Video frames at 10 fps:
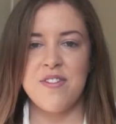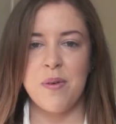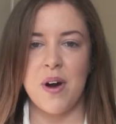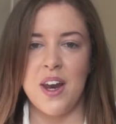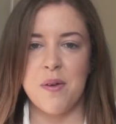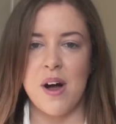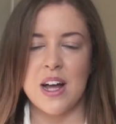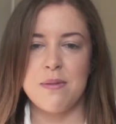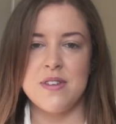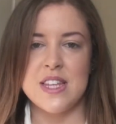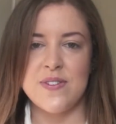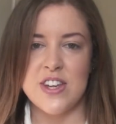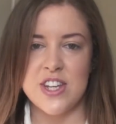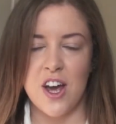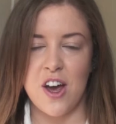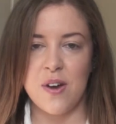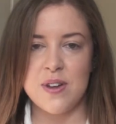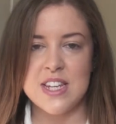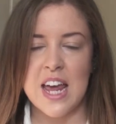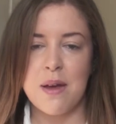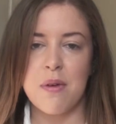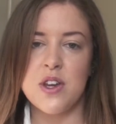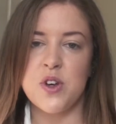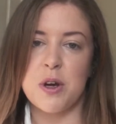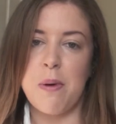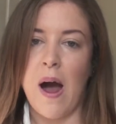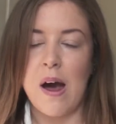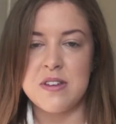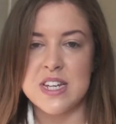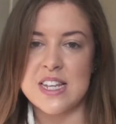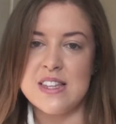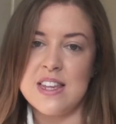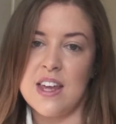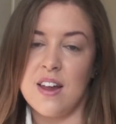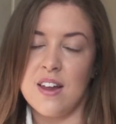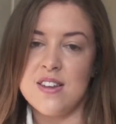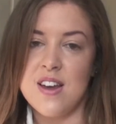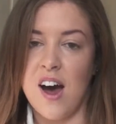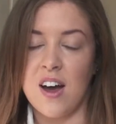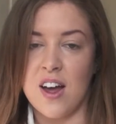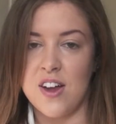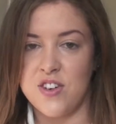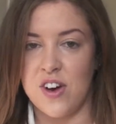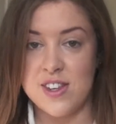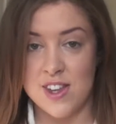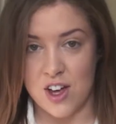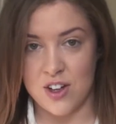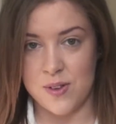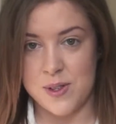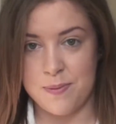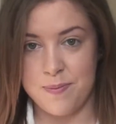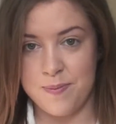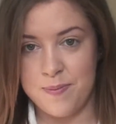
everyone and welcome to this video. Today I'm going to talk about how to conceal dark and dry circles.